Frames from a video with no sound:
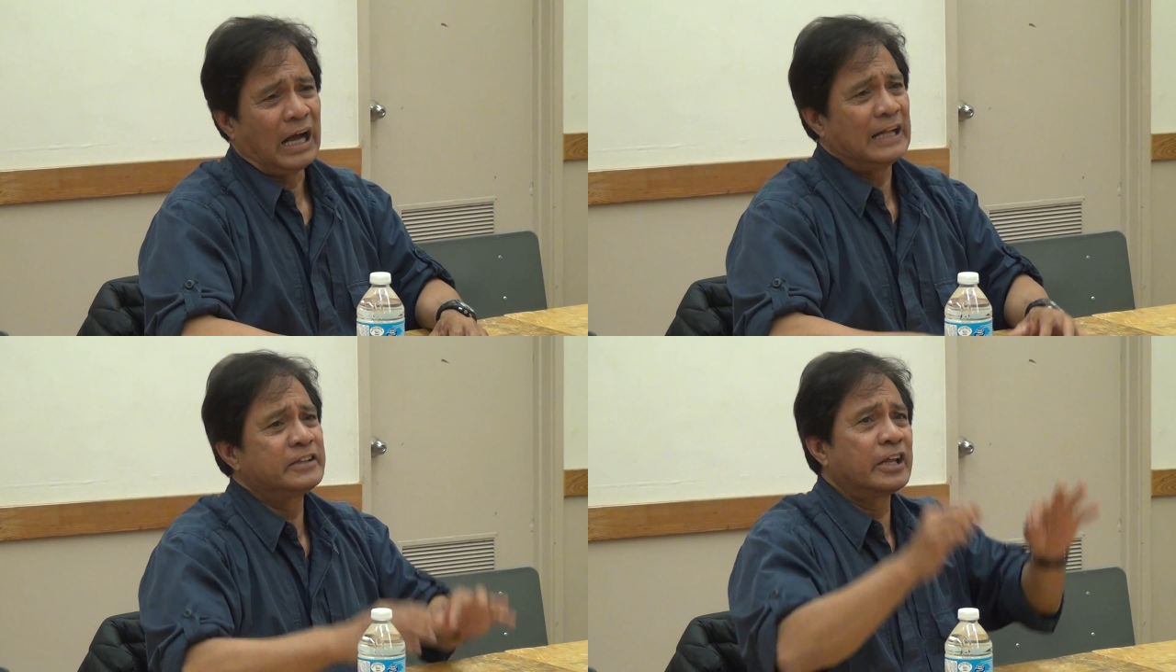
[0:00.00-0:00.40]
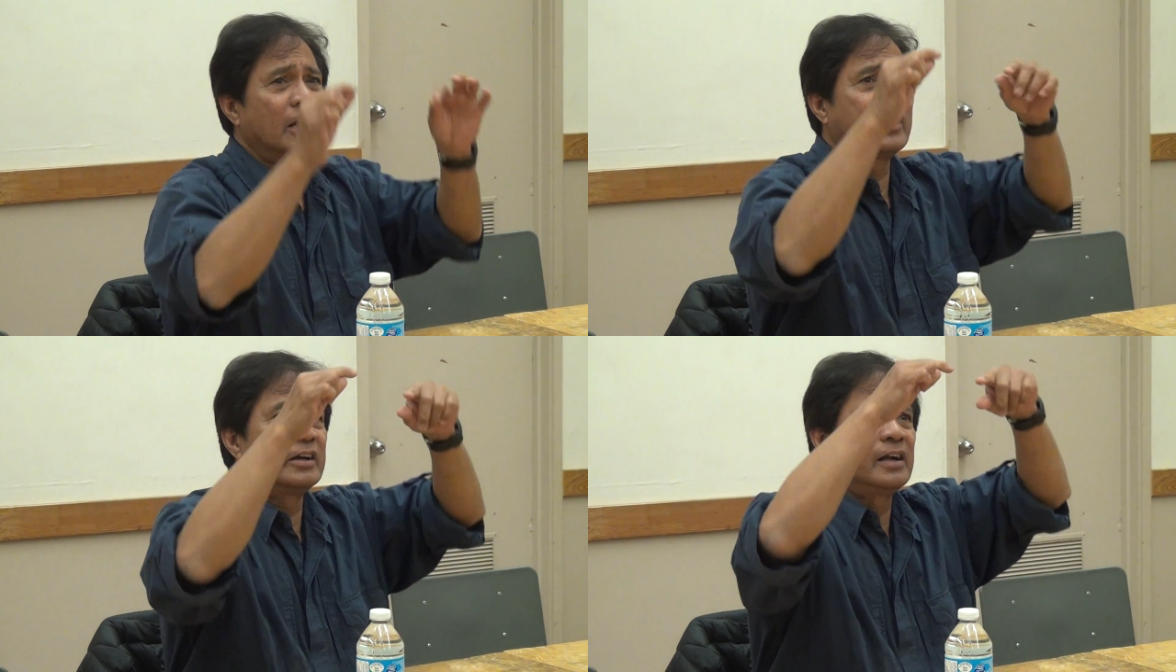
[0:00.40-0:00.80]

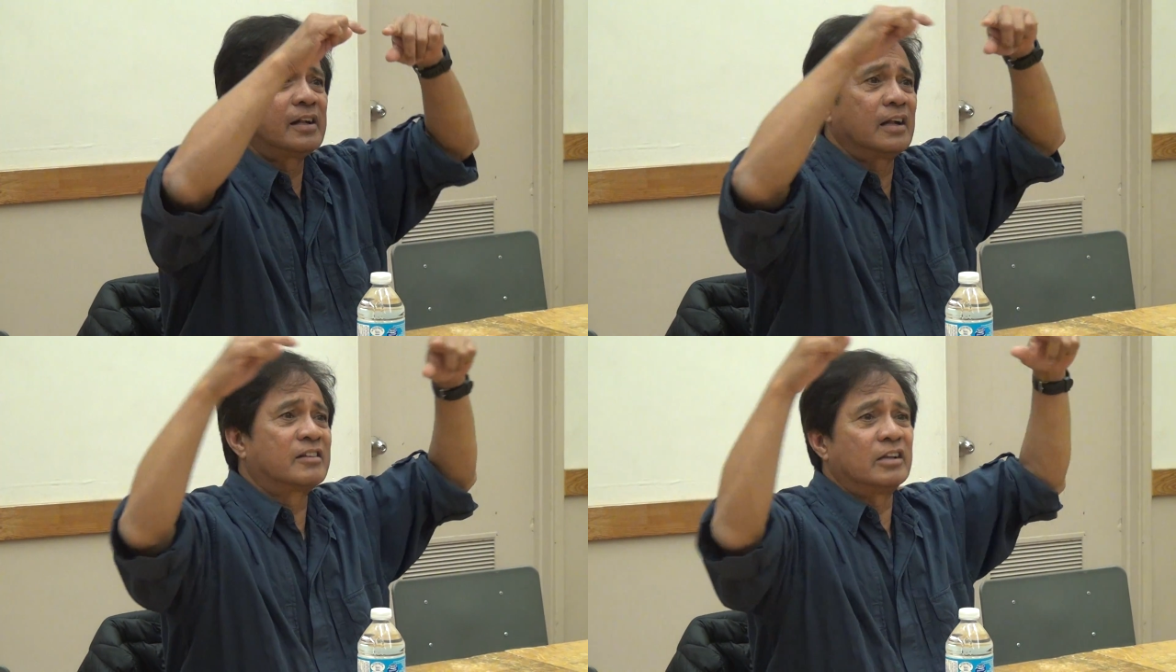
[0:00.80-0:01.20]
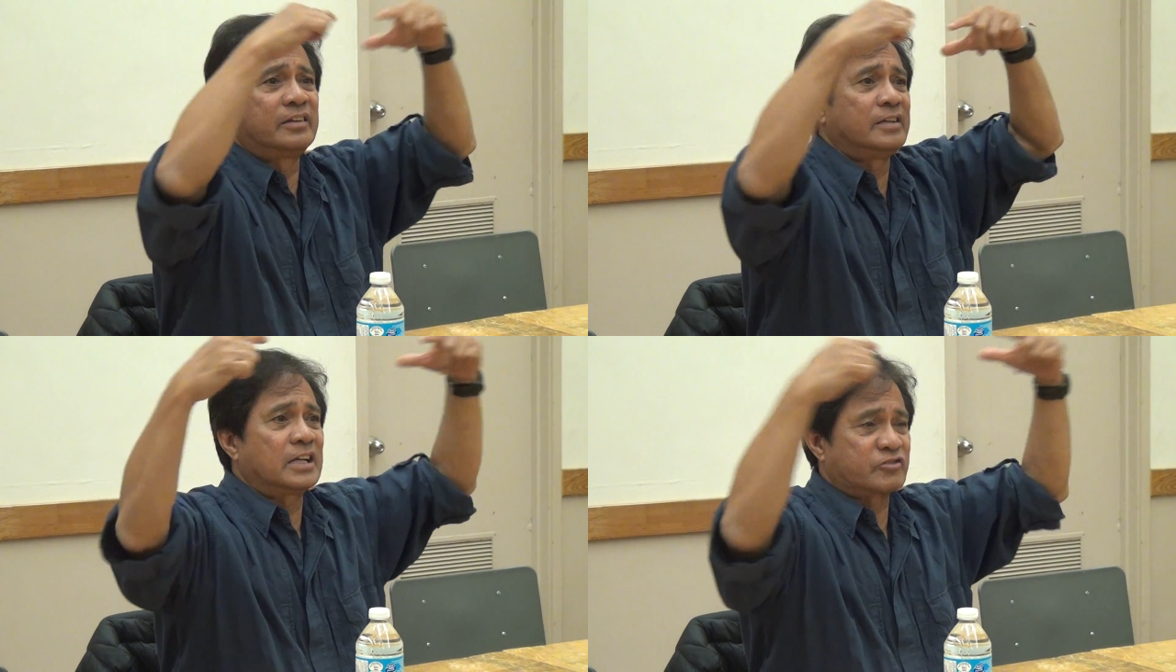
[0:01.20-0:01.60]
until there is a
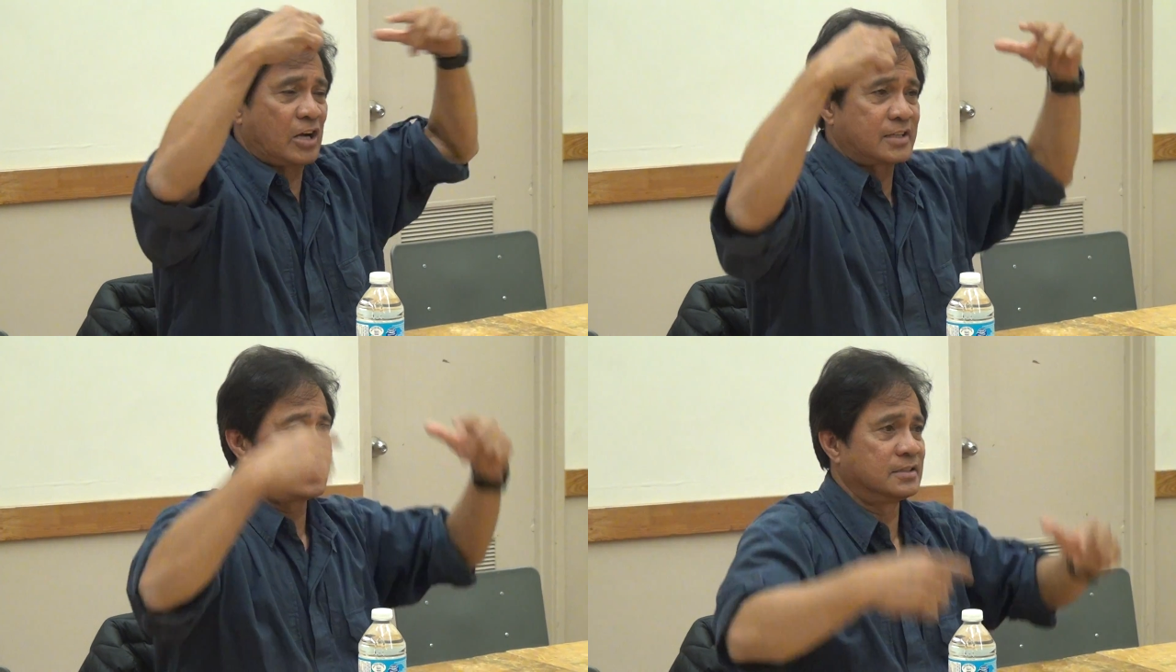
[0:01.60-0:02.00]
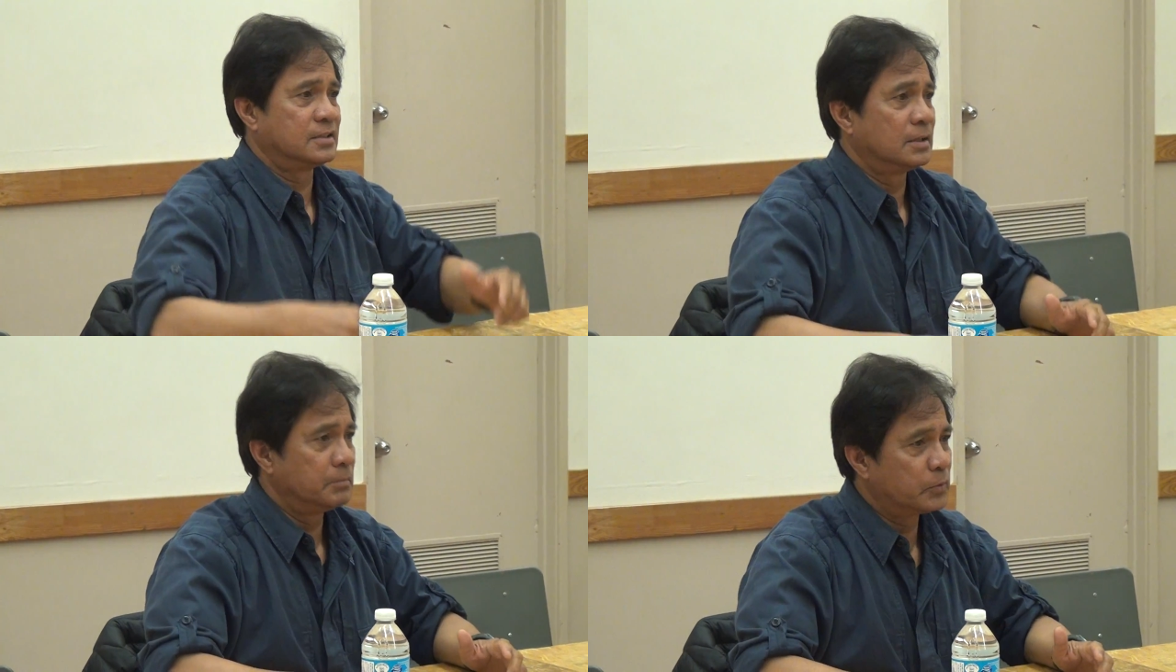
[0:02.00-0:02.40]
strategic trust
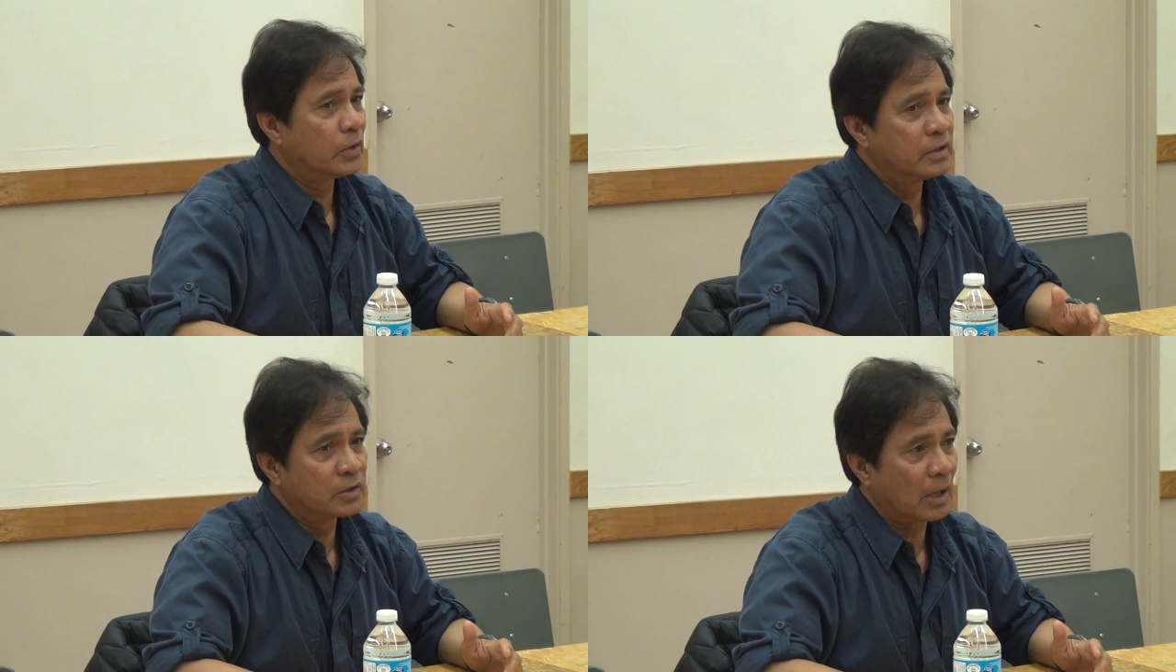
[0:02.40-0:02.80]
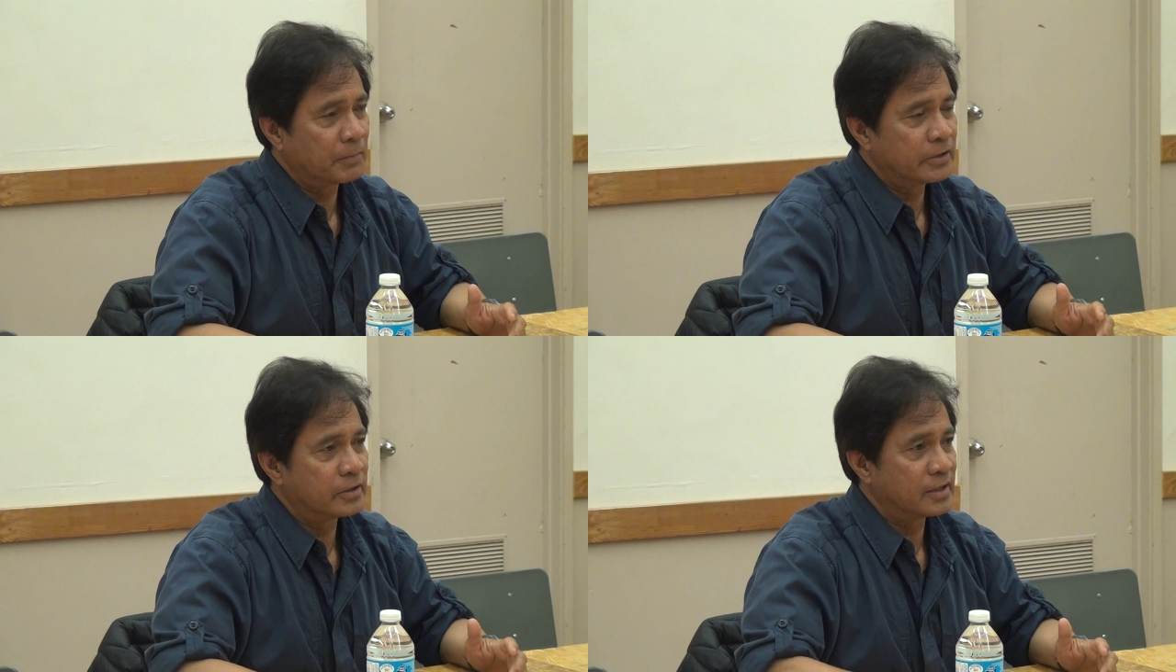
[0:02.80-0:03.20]
between the top
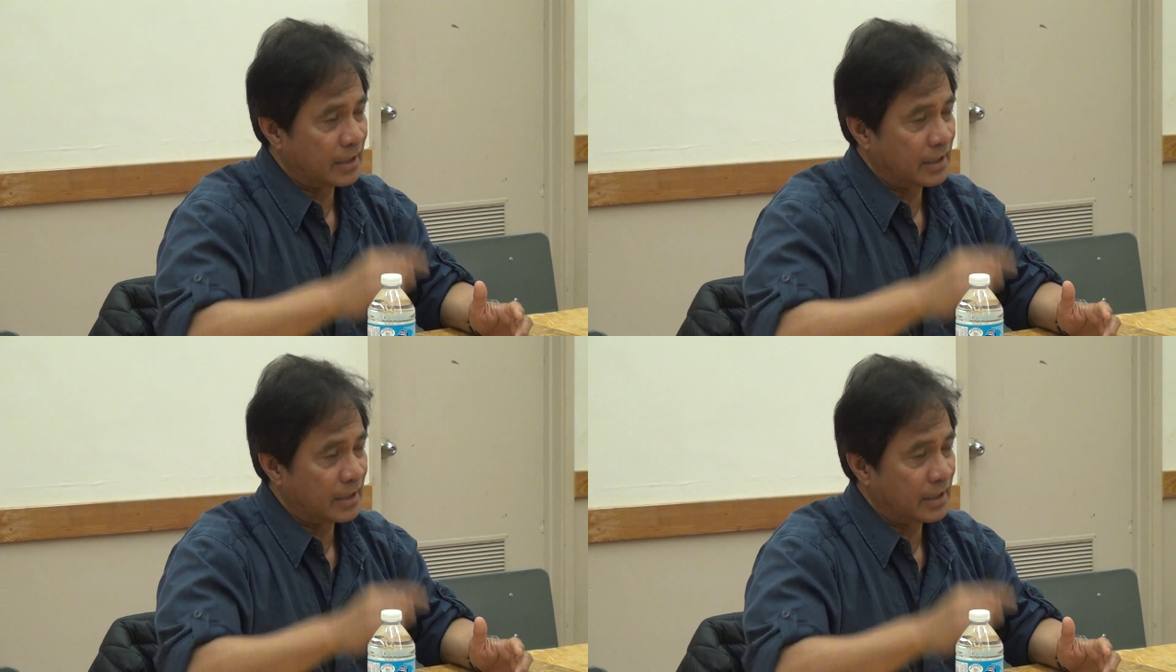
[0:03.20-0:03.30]
leaders.